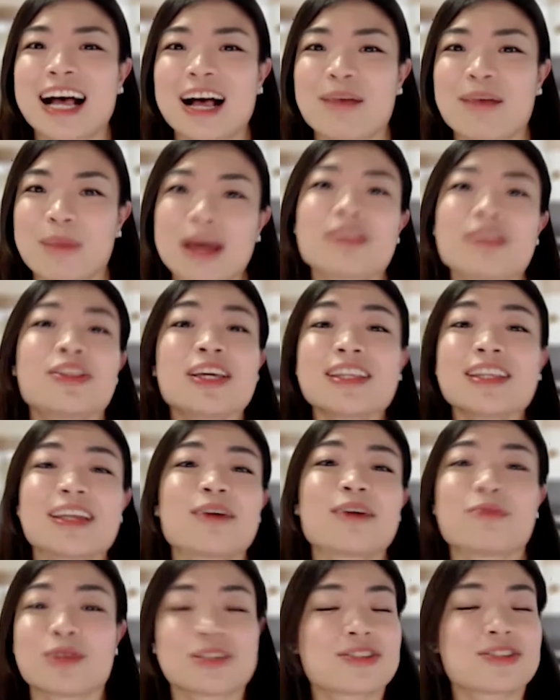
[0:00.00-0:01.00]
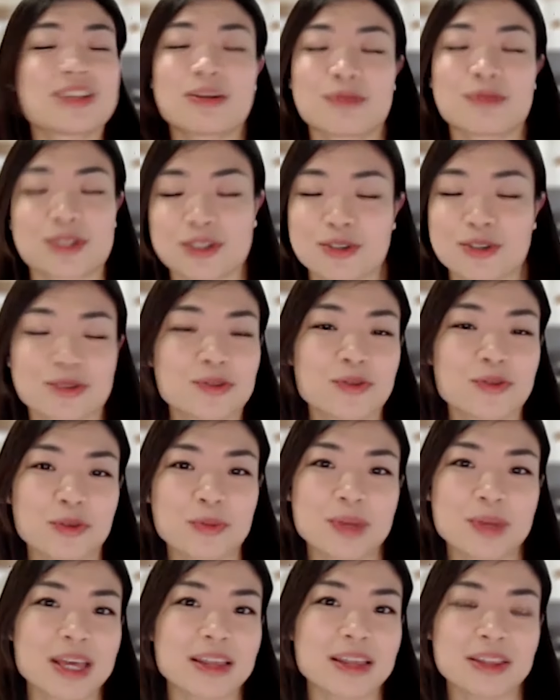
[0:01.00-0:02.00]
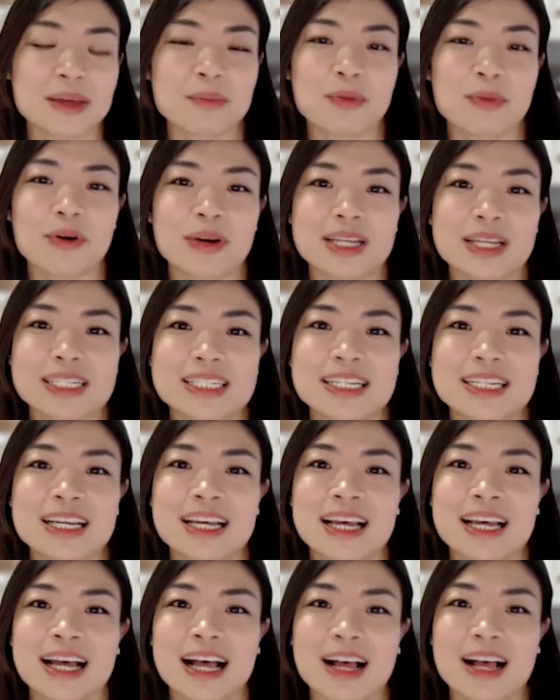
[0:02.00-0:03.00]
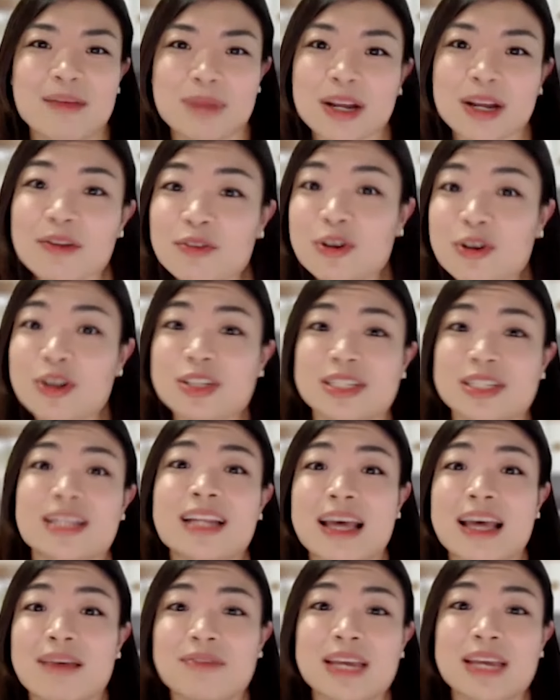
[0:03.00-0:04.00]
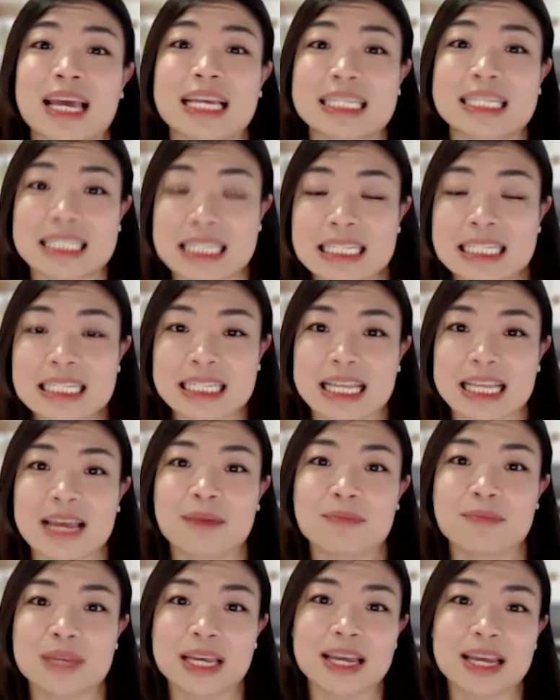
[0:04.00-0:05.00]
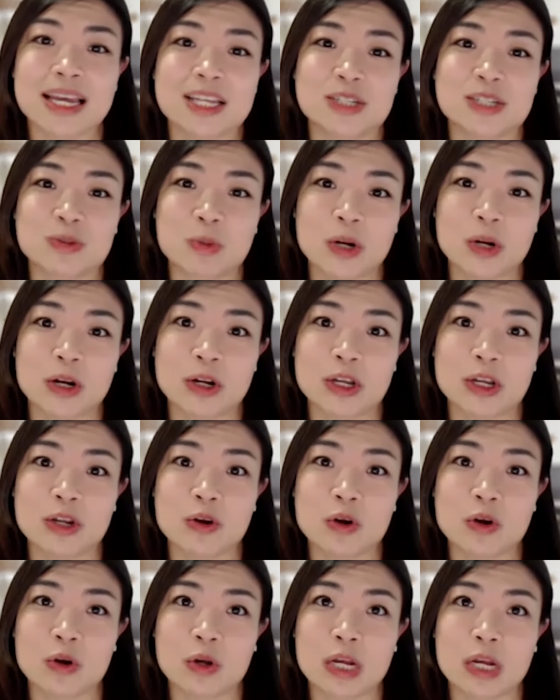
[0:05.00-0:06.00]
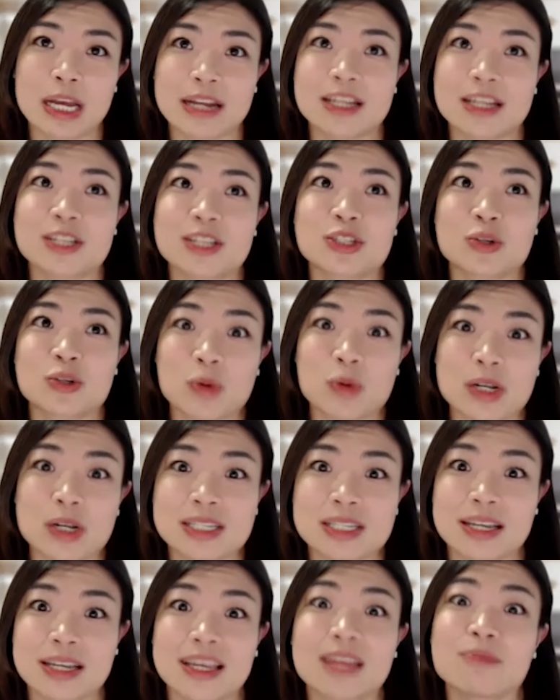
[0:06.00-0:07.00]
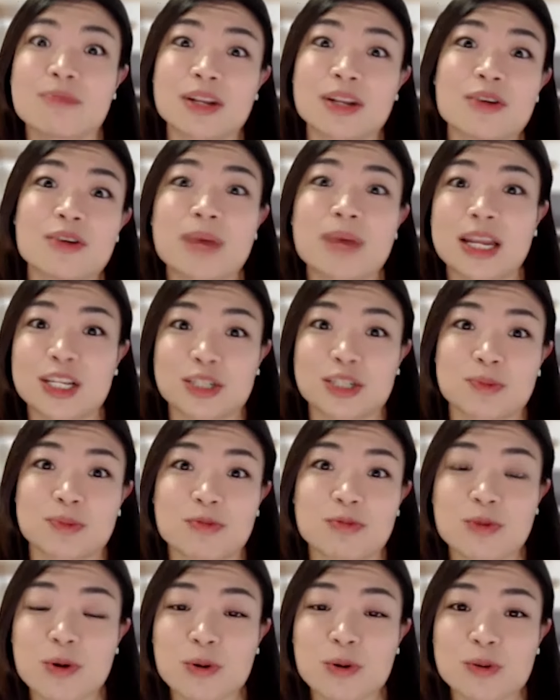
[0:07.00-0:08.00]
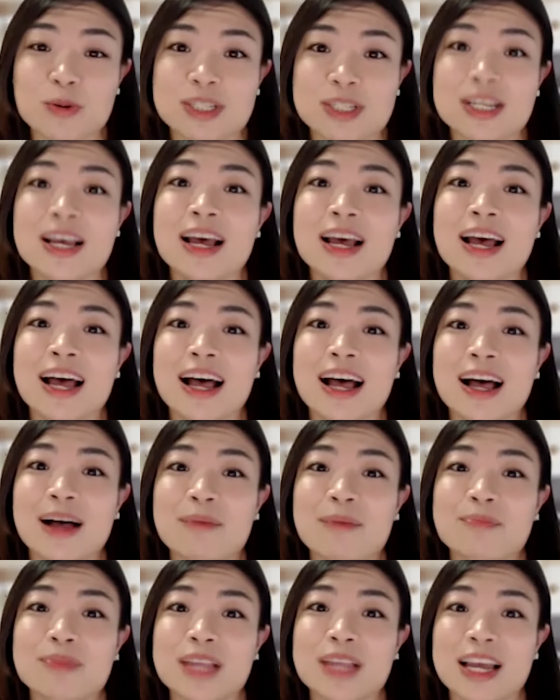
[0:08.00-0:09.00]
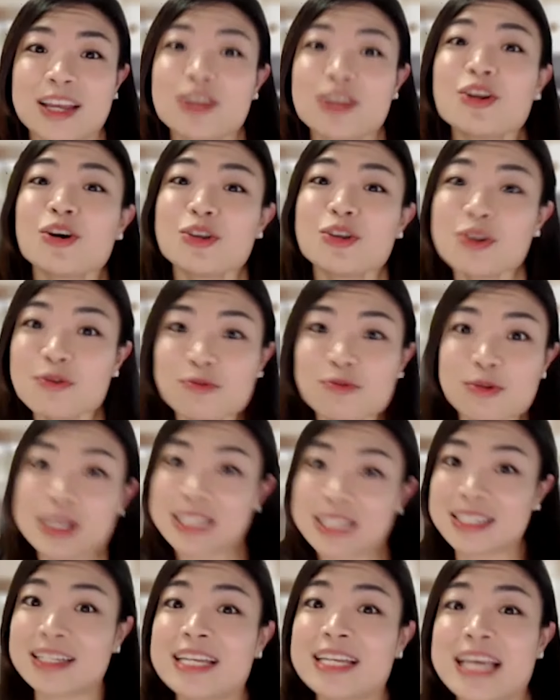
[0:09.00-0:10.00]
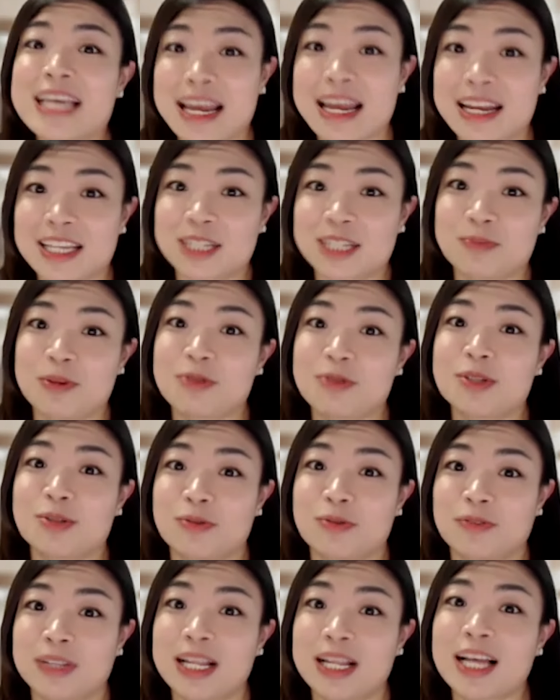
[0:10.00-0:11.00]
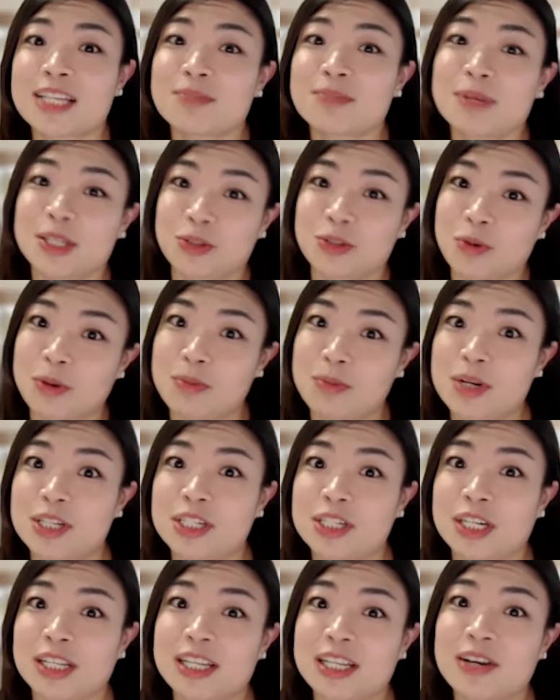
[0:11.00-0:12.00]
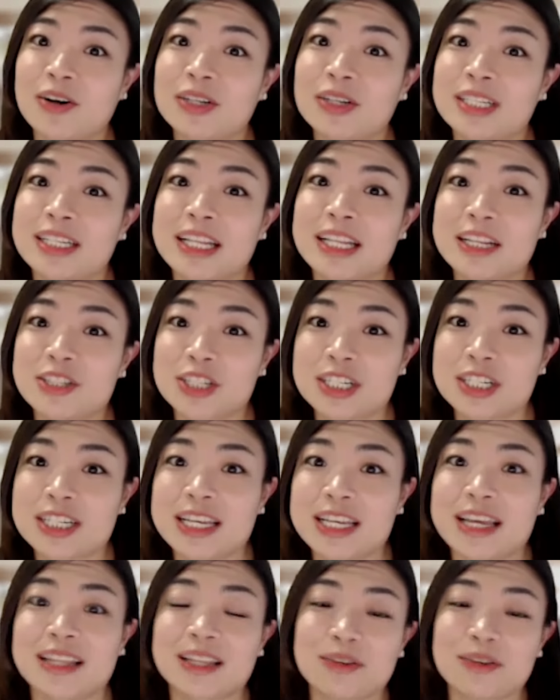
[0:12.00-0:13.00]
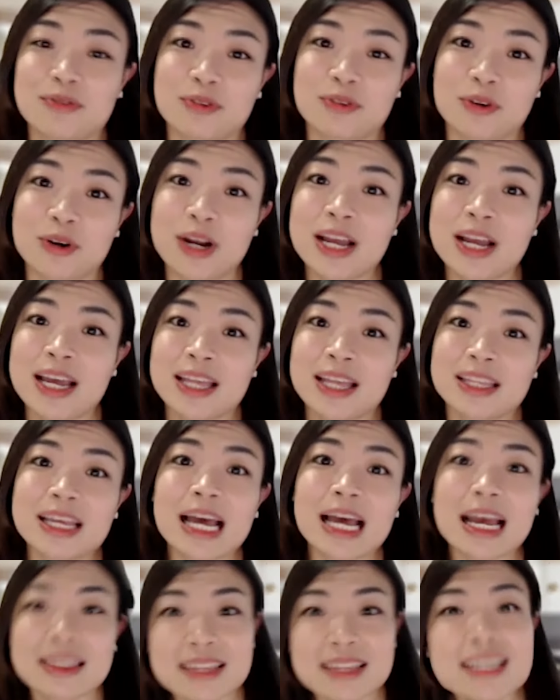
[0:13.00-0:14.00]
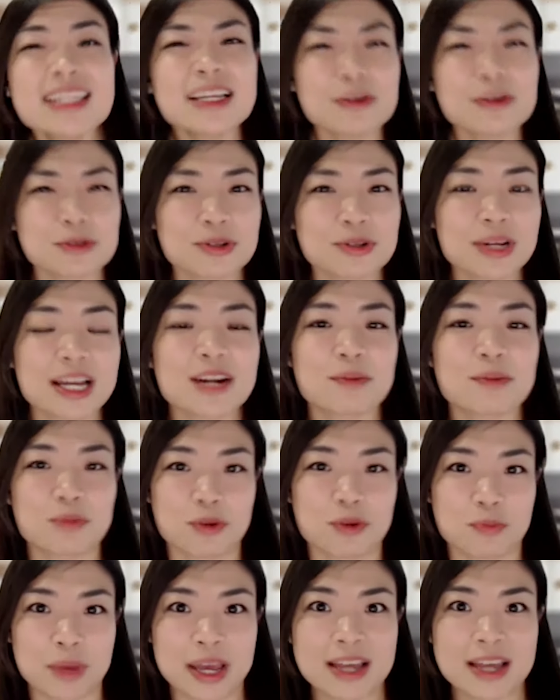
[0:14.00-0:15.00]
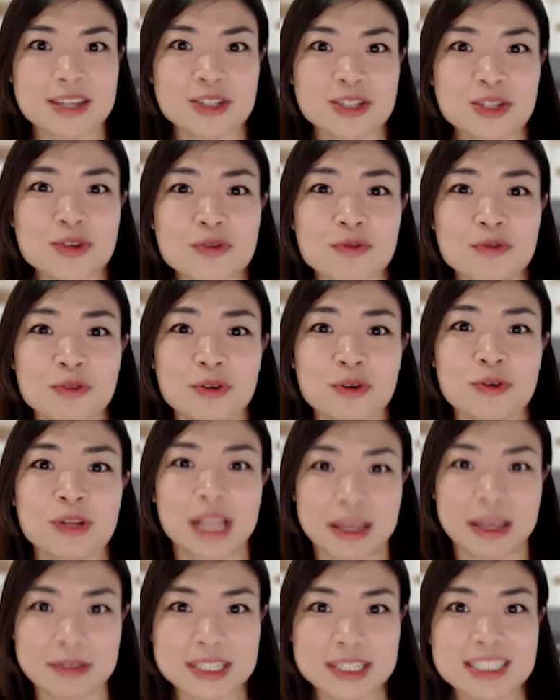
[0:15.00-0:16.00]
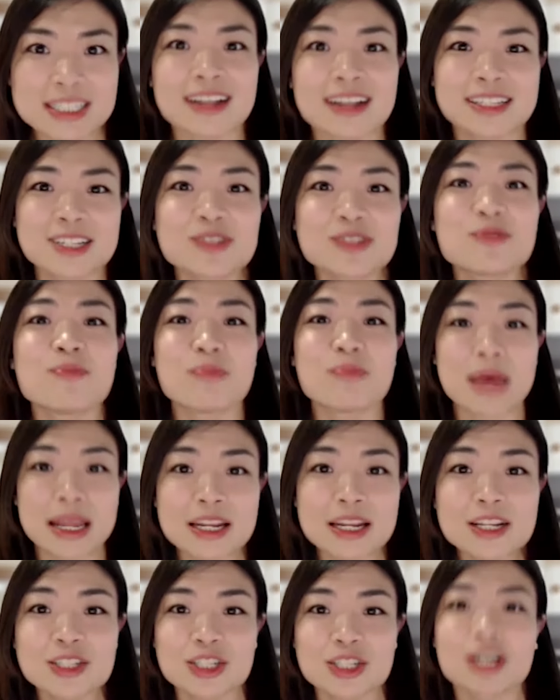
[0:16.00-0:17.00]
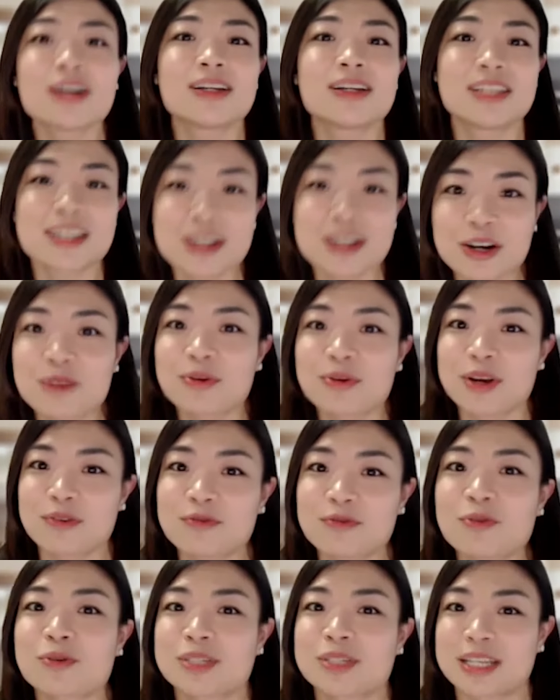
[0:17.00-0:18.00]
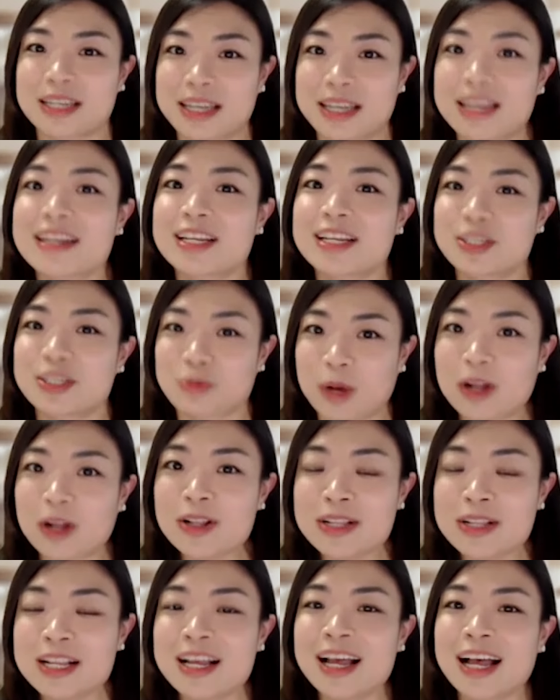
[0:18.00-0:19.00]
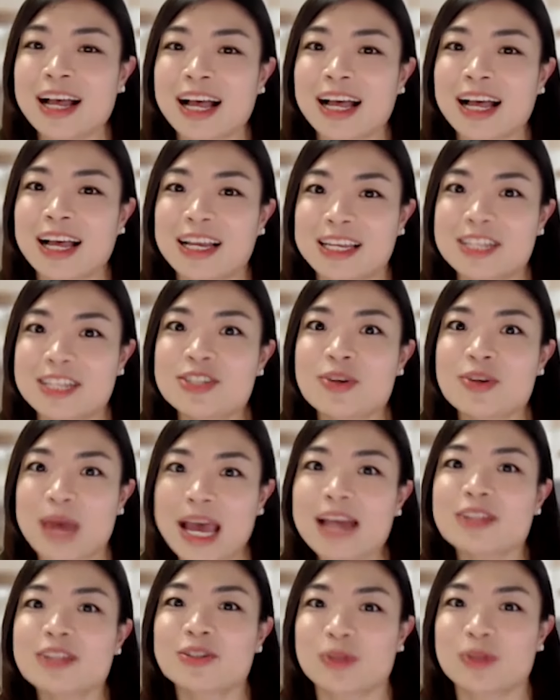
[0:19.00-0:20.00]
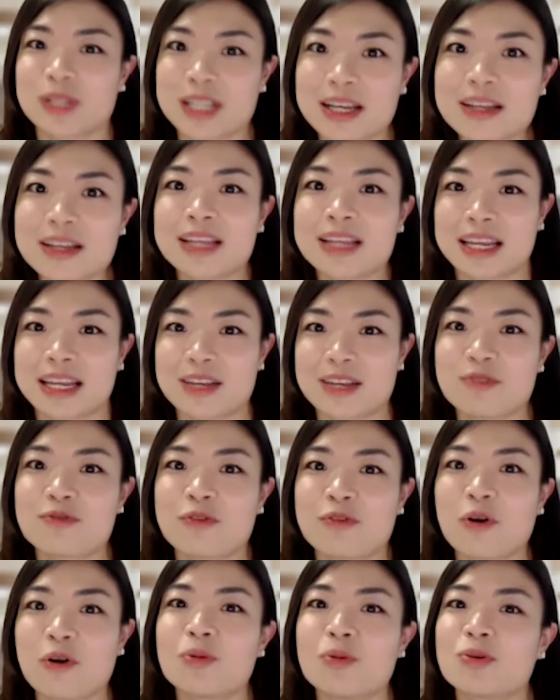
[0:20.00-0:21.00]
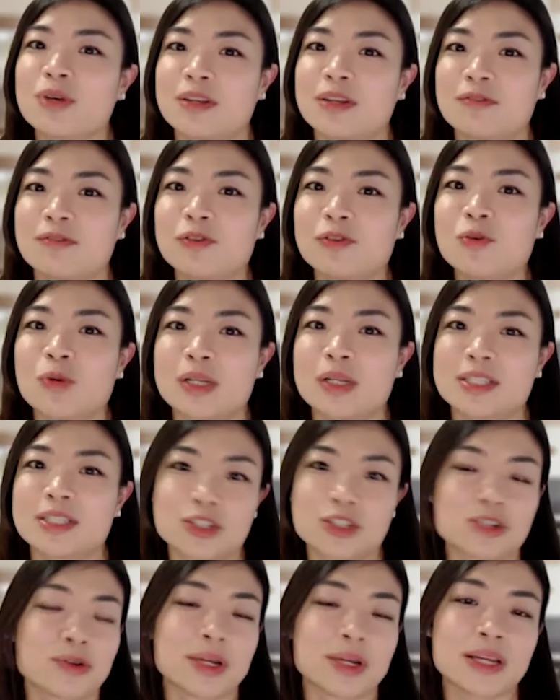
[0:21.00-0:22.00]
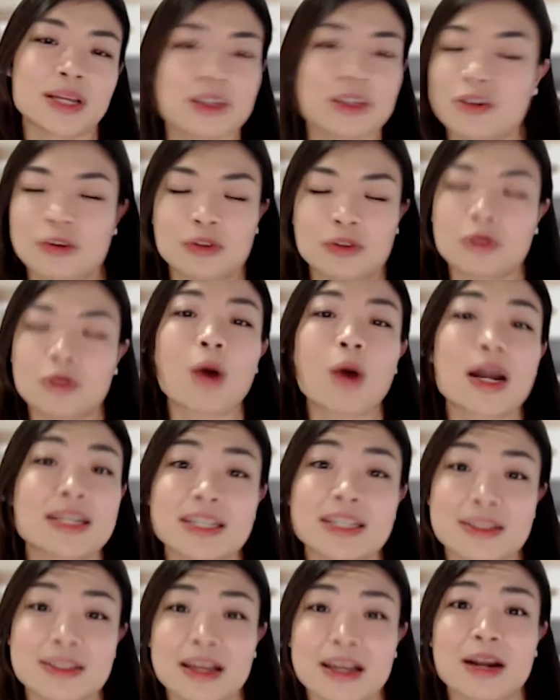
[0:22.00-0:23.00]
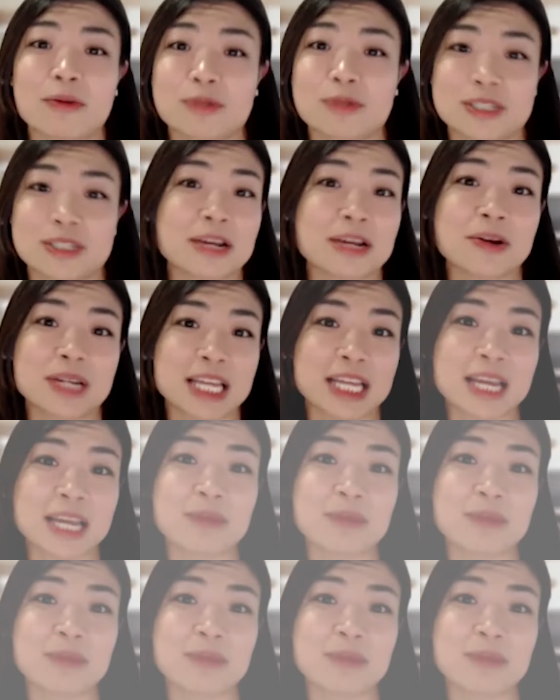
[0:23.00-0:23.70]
um, i think that was that was useful for me at that point um, and of course then having exited the mba as we're you know gunning towards again middle management roles um, you know you've recently had experience with classmates classmates who are much earlier on in their journey, and therefore that I think that also kind of prepares you for like starting to manage early career folks again as well, because uh, you had to learn that informal influence during you know the one year that I was there in